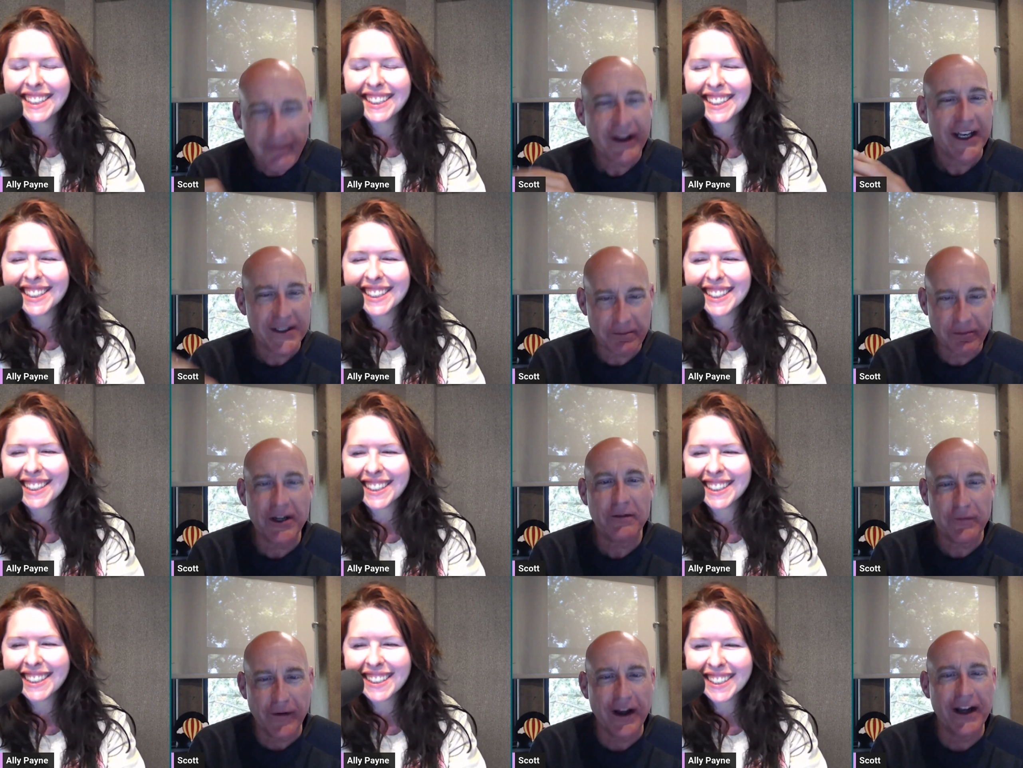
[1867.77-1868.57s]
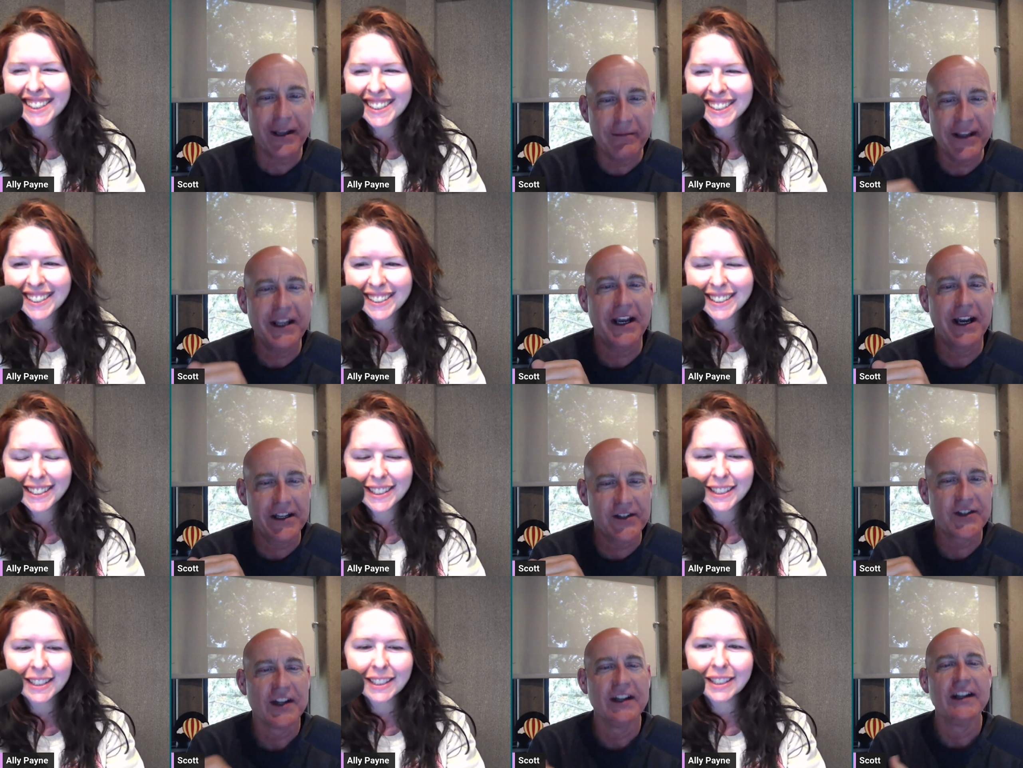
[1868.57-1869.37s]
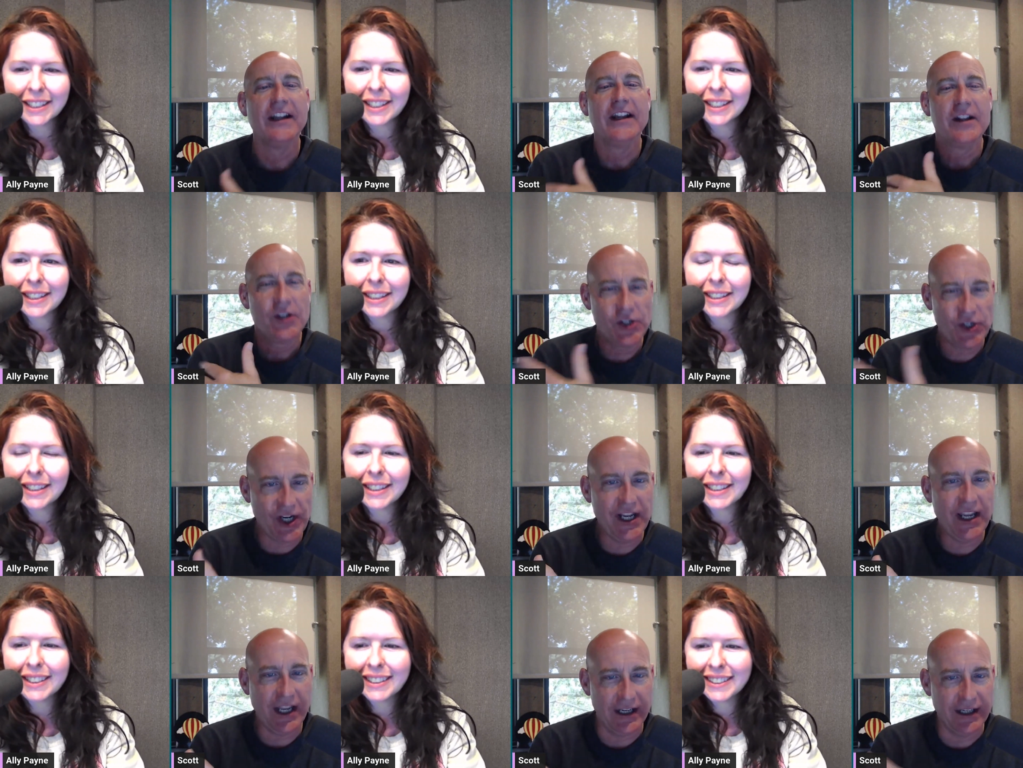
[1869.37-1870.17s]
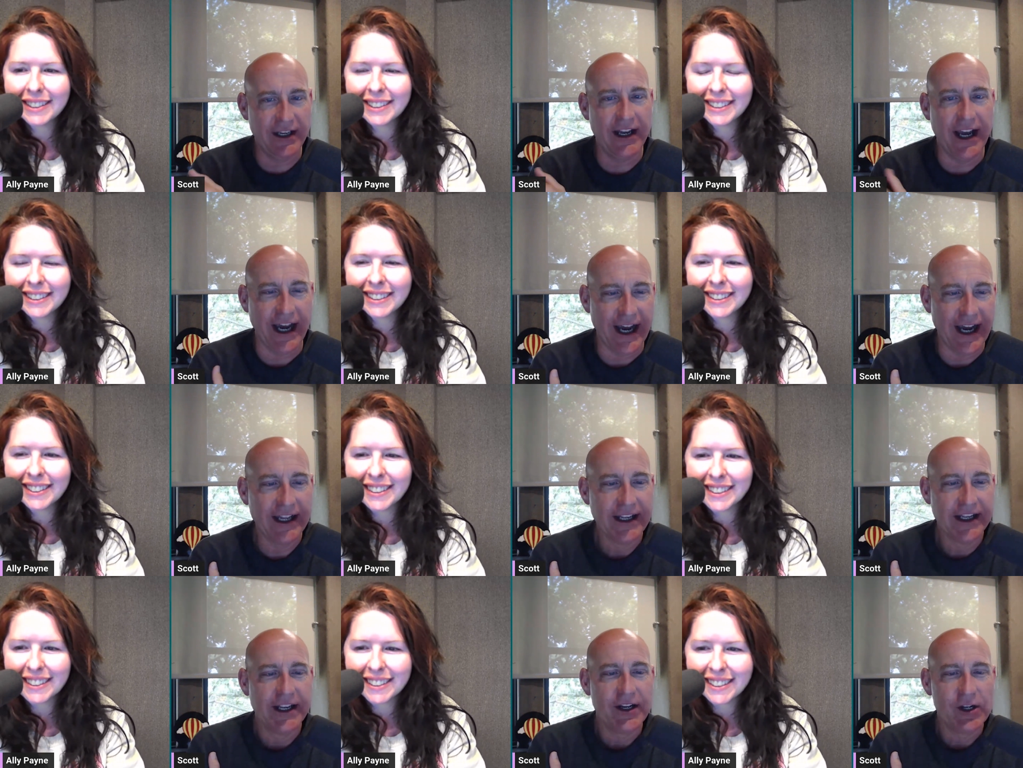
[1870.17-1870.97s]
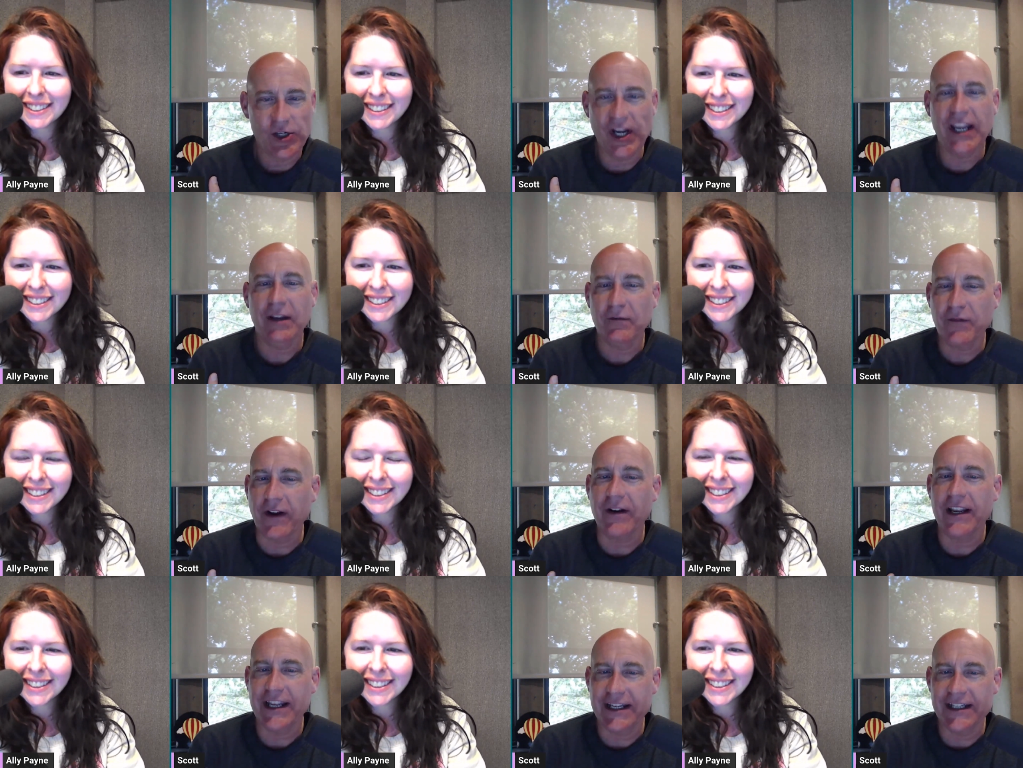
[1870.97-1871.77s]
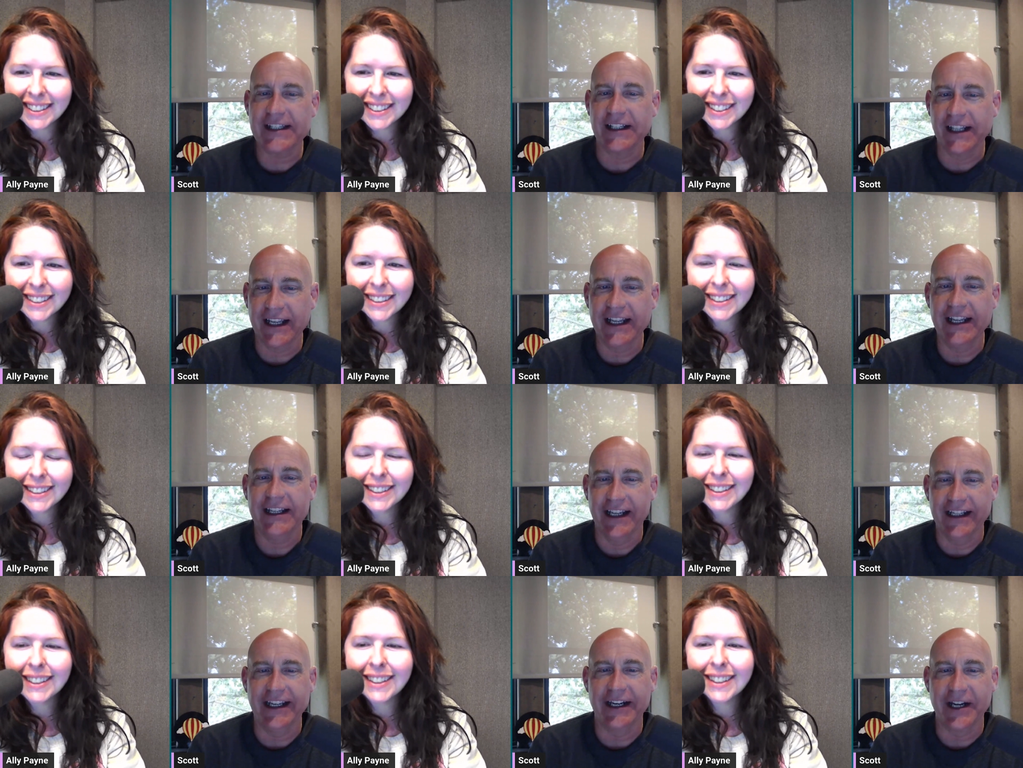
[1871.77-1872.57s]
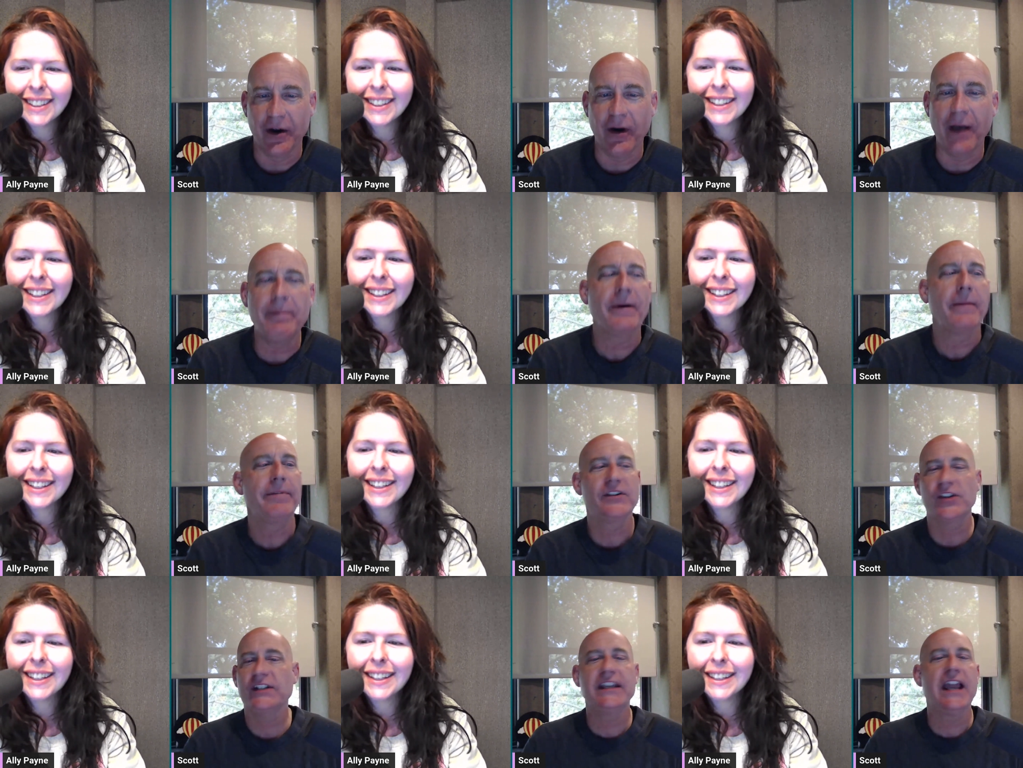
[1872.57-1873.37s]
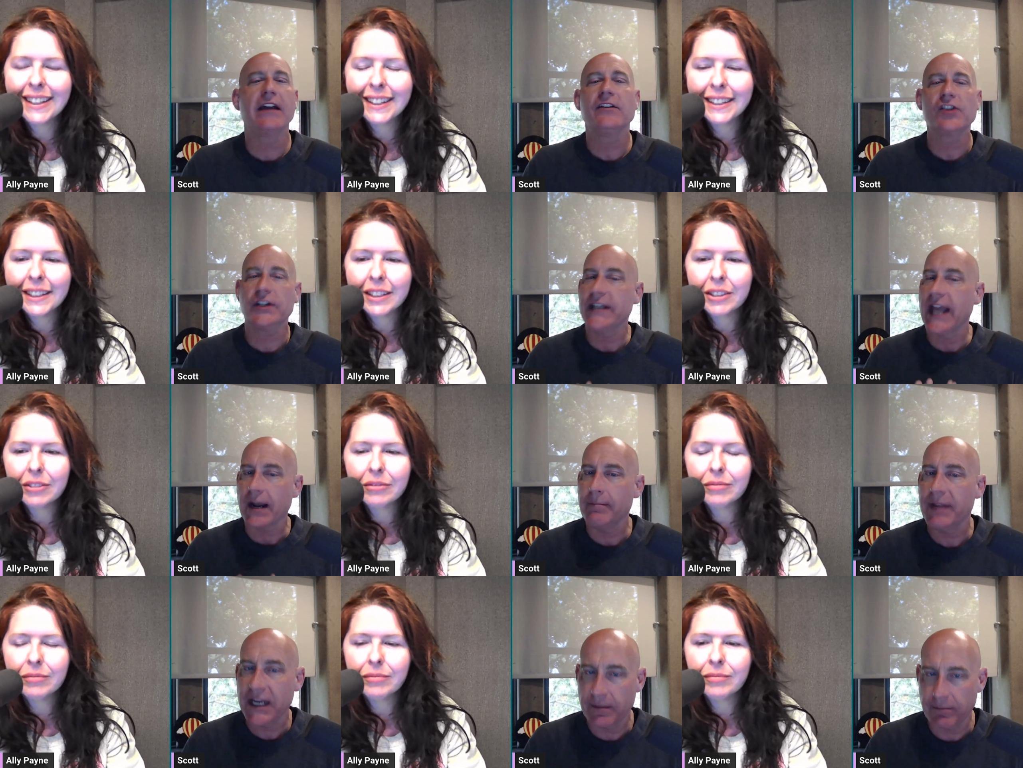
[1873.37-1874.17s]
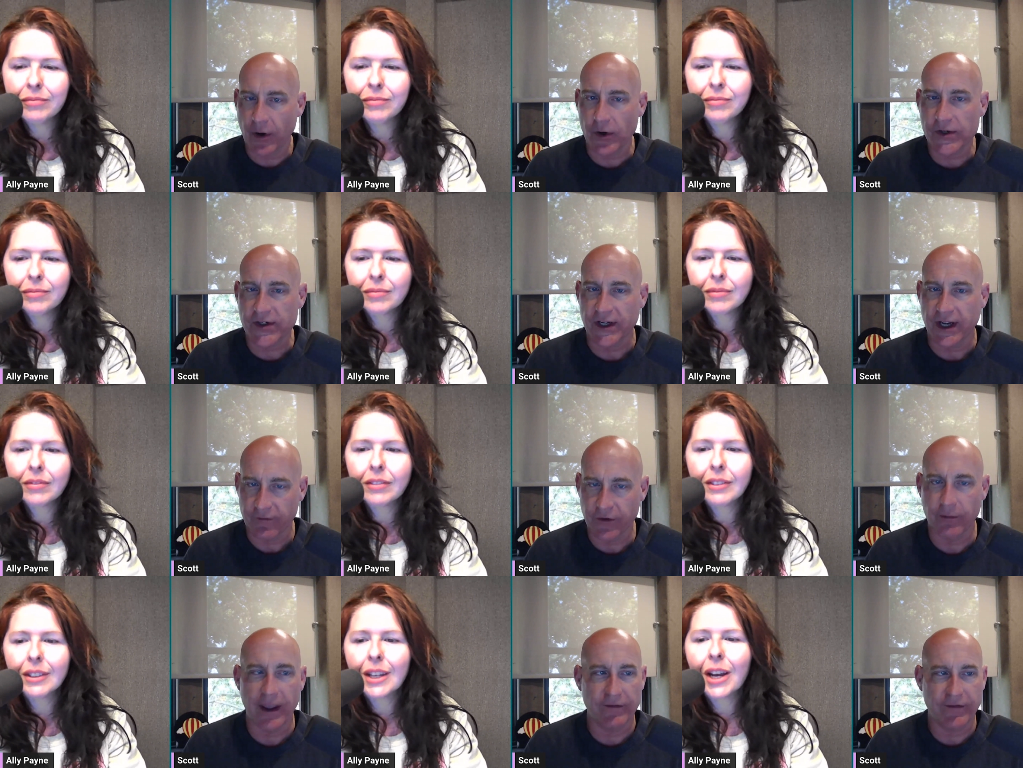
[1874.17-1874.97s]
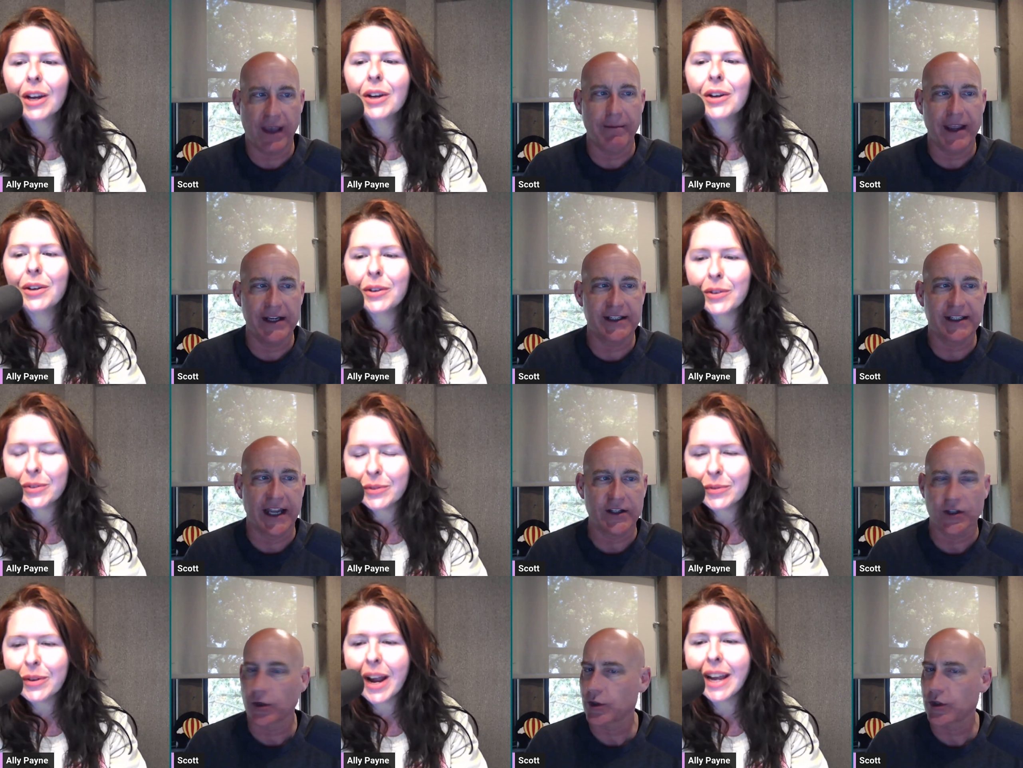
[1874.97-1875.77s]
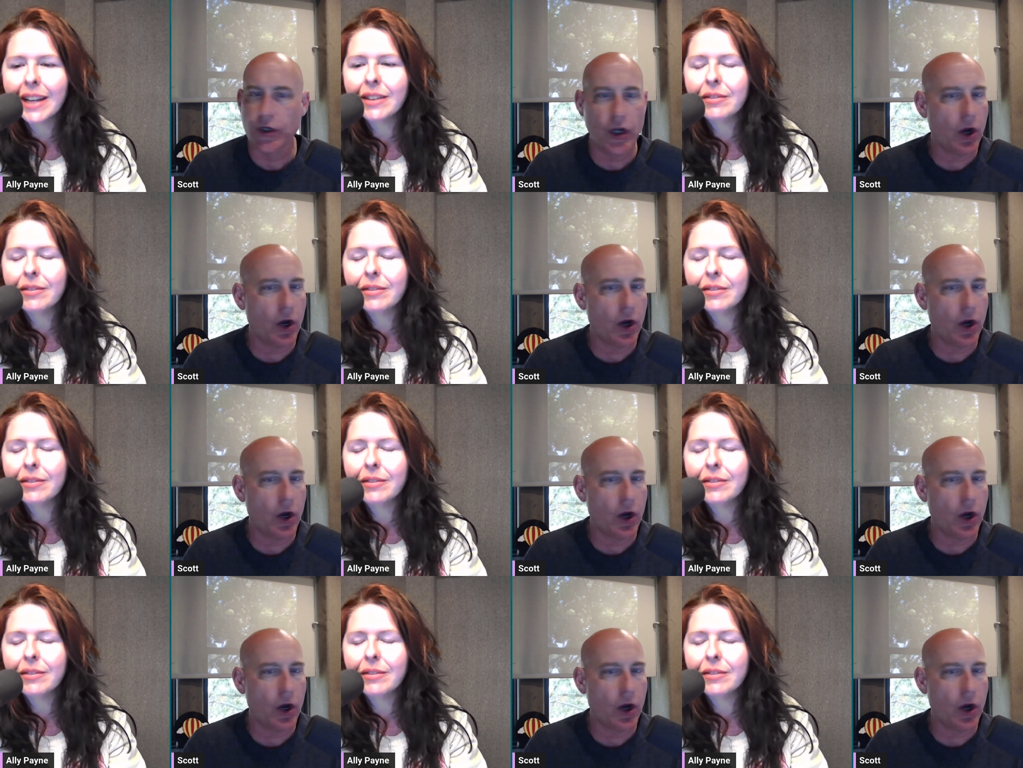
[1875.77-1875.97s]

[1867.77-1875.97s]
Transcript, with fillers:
Speaker 1: but it's pretty funny because she can uh, she can very easily you know uh, but but she's not she's not a mean person if you if that makes sense there's right.